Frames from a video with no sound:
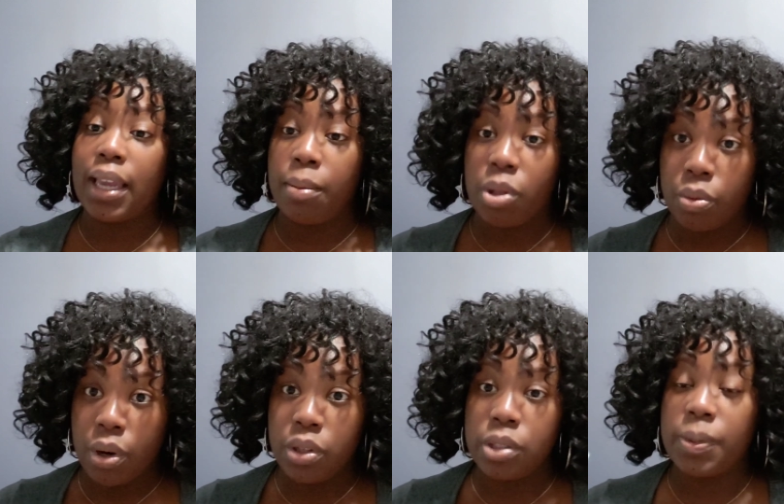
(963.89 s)
Game of
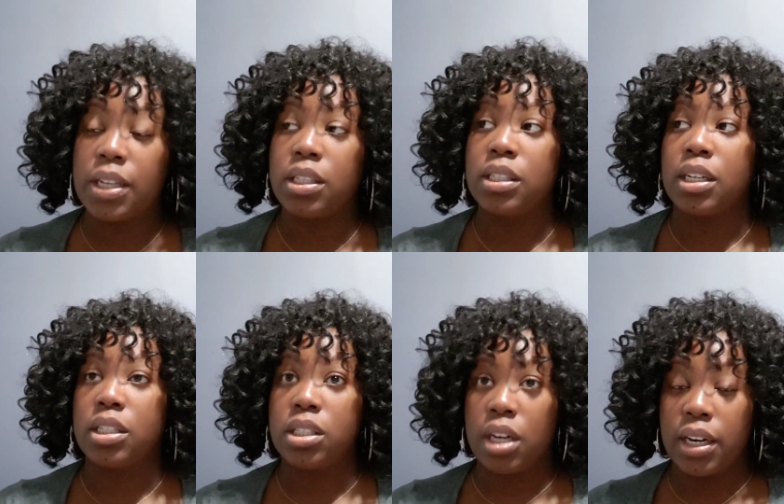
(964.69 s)
Thrones because it's going to
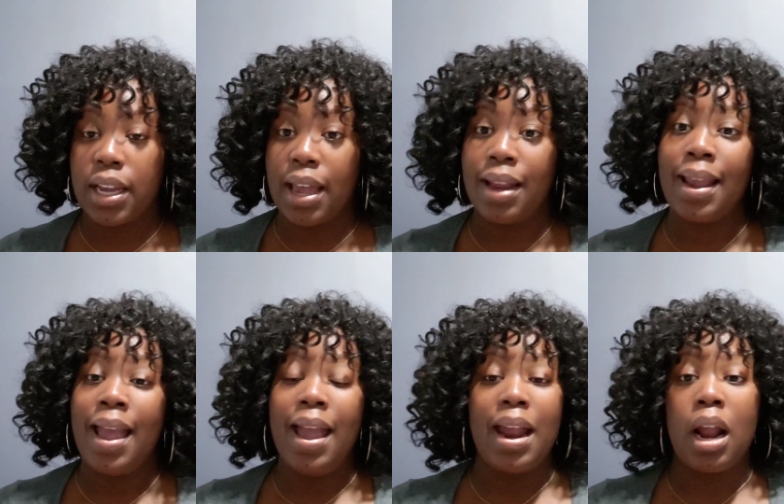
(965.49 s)
start again.
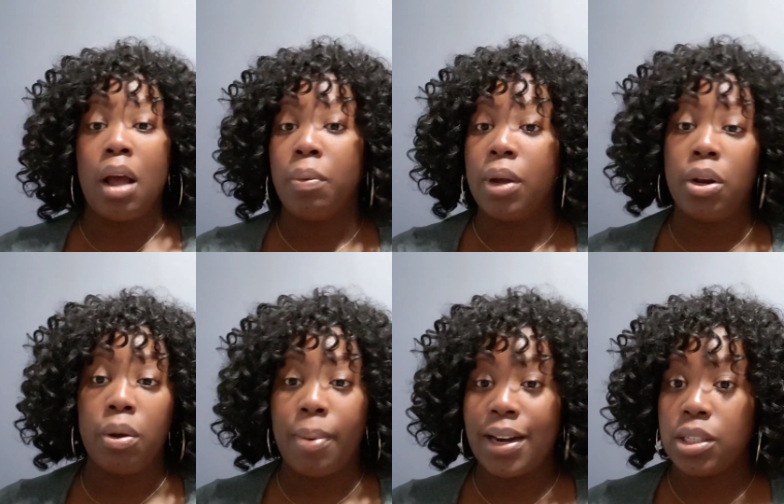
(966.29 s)
And I don't want
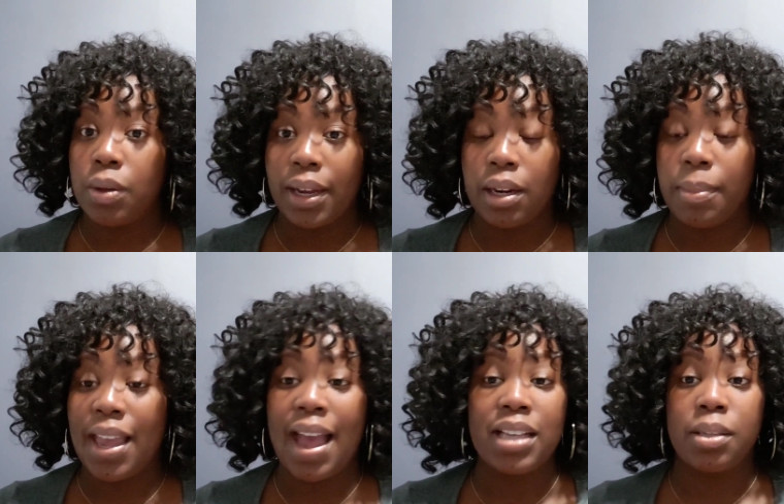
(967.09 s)
nobody talking to me
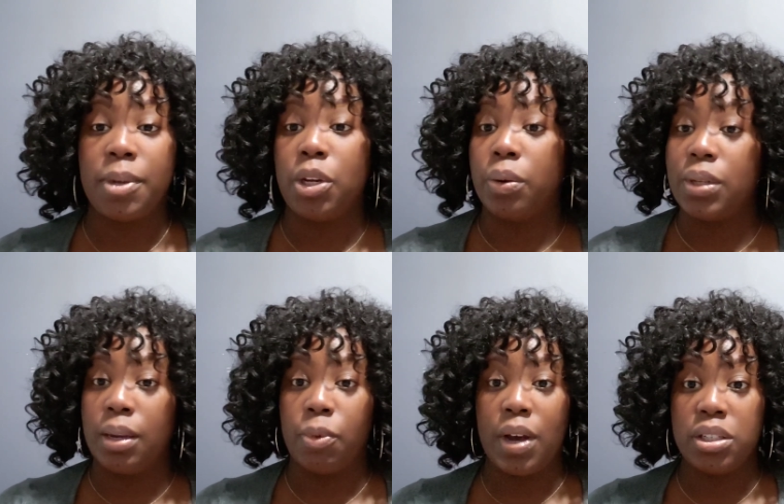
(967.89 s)
and asking me no
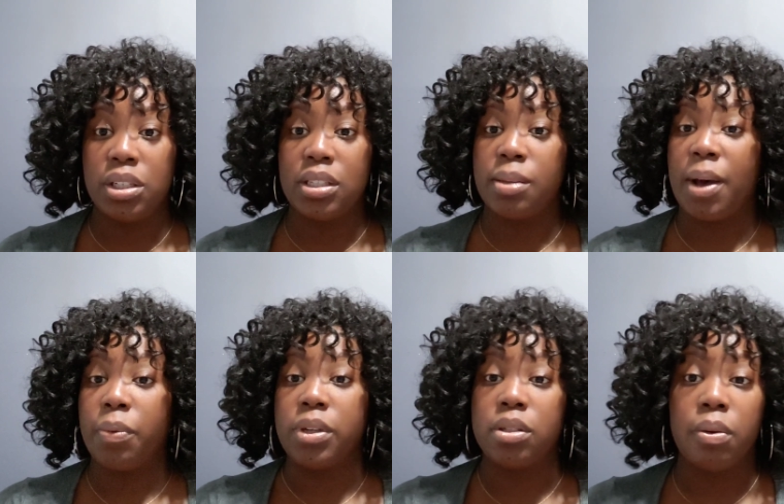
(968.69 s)
damn questions about
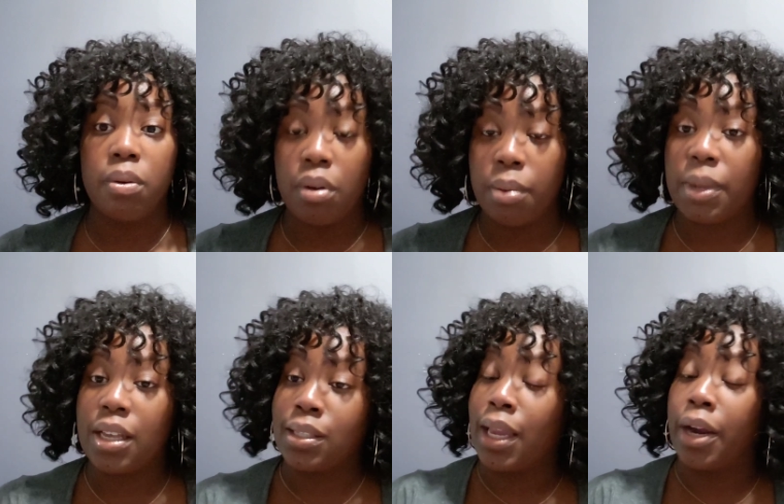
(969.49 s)
what's going on
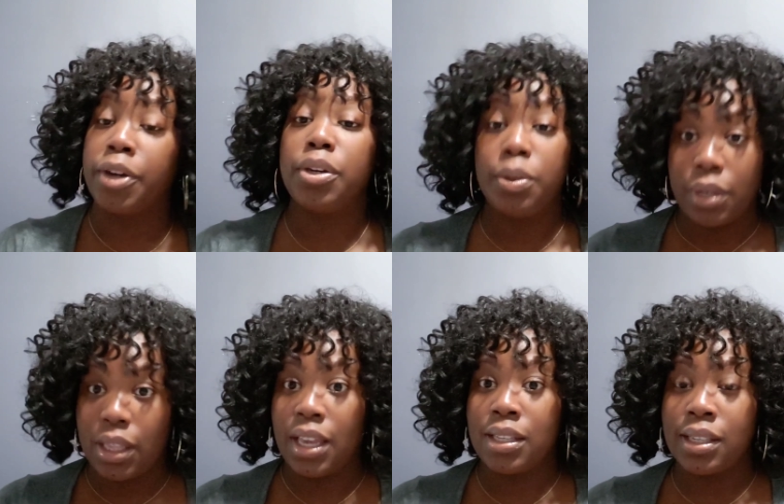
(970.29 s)
because they are new to
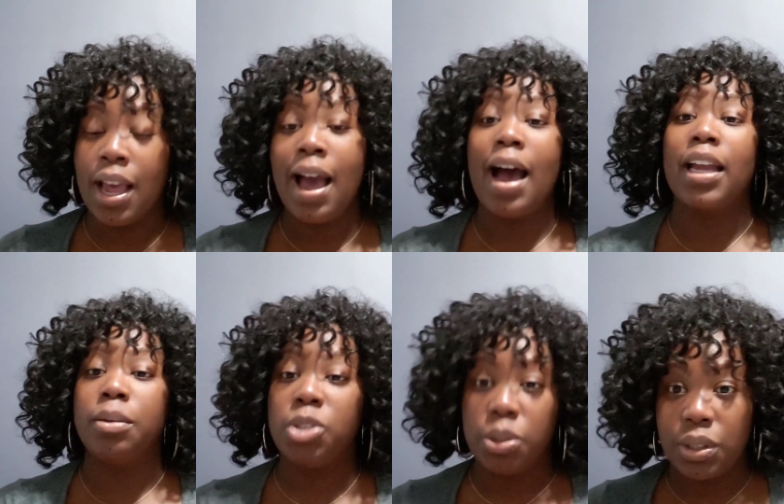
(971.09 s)
this. I
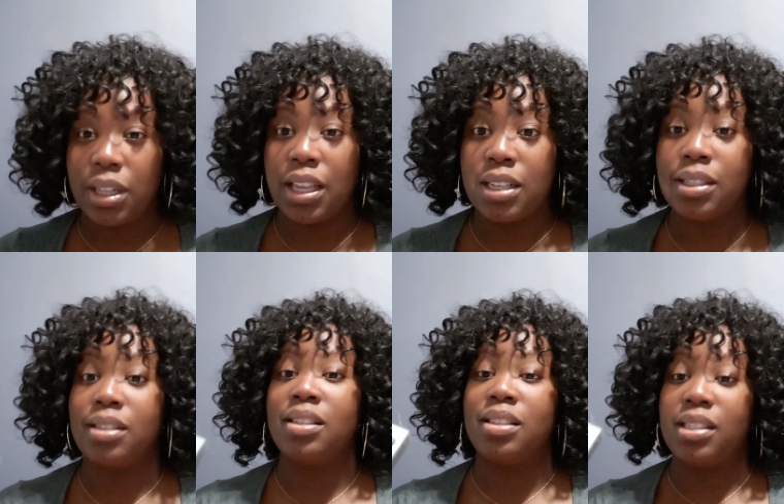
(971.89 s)
am true to this.
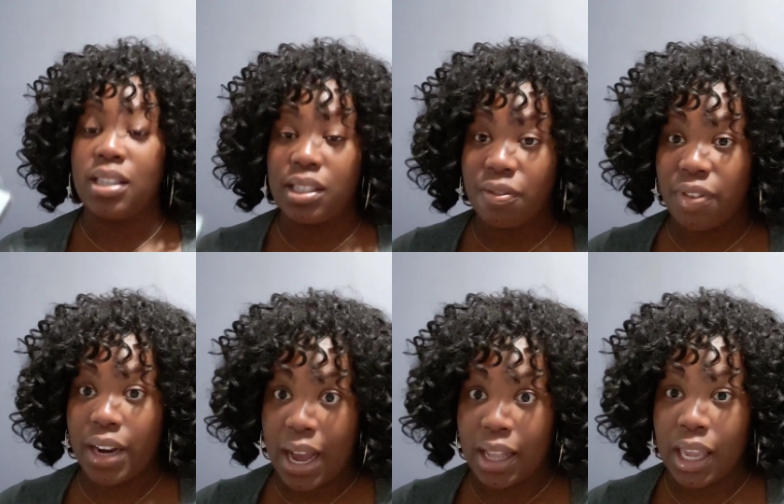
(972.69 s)
This is the season
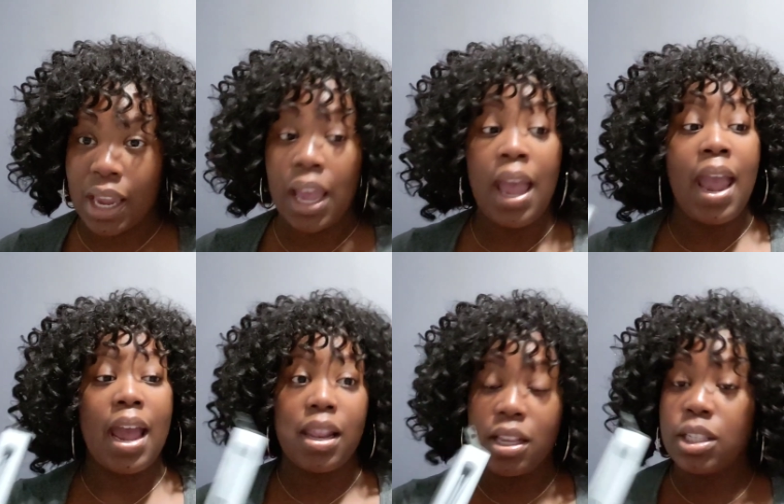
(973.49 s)
finale
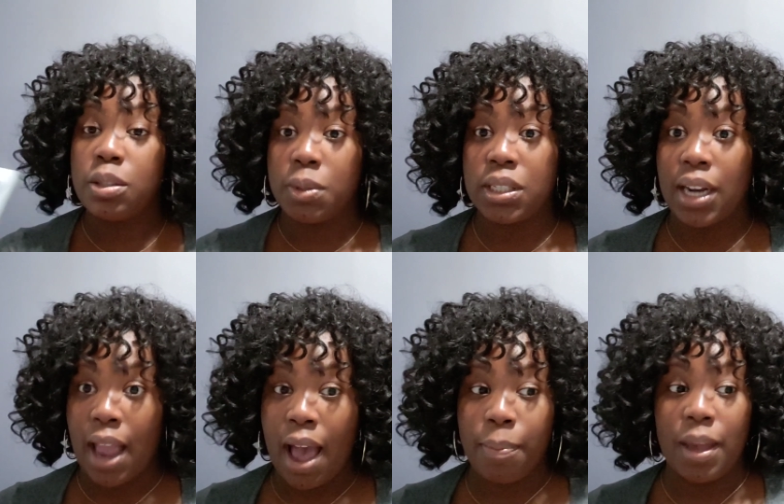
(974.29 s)
and this is what's going
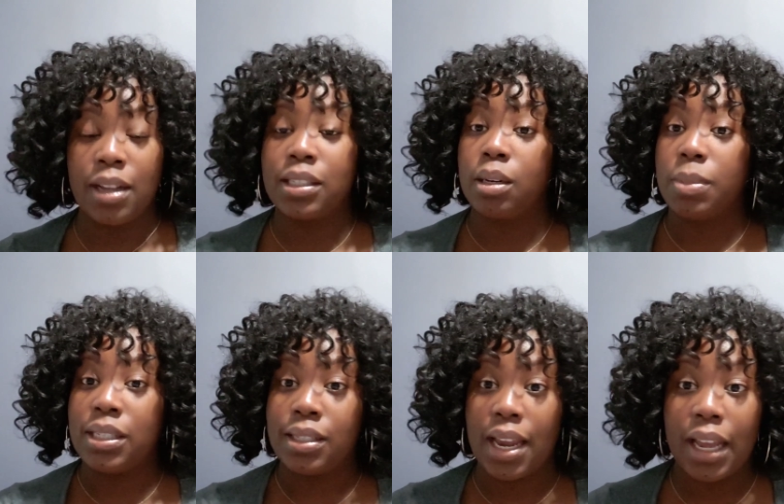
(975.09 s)
to happen. It's going to be
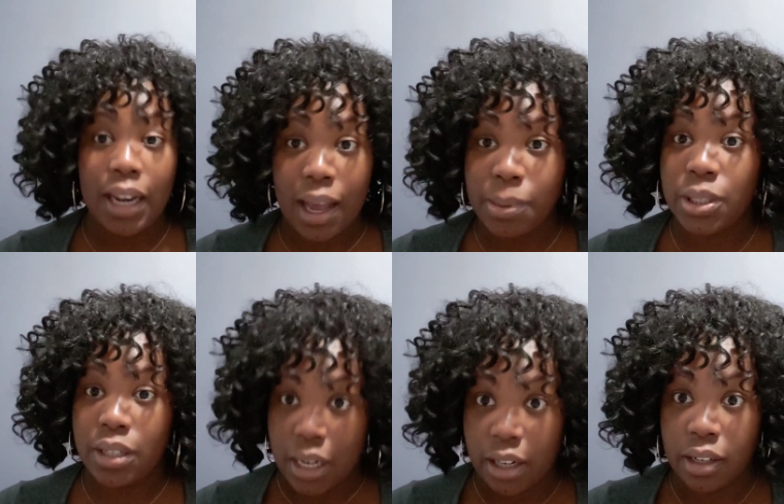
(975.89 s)
steak and lobster
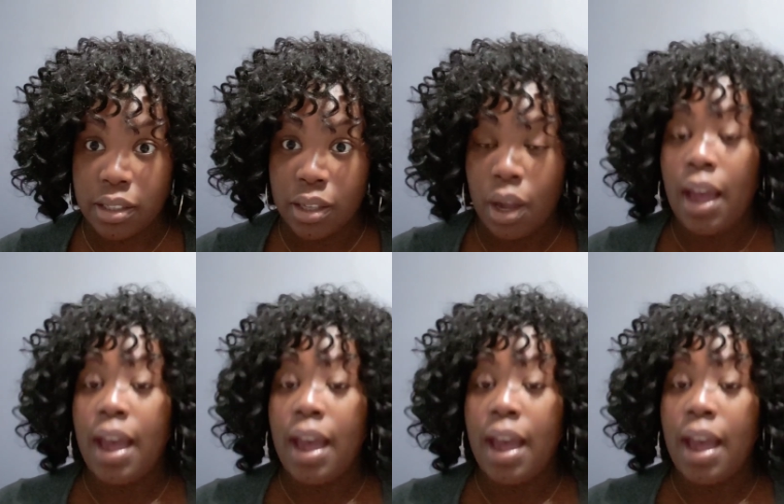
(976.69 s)
dinners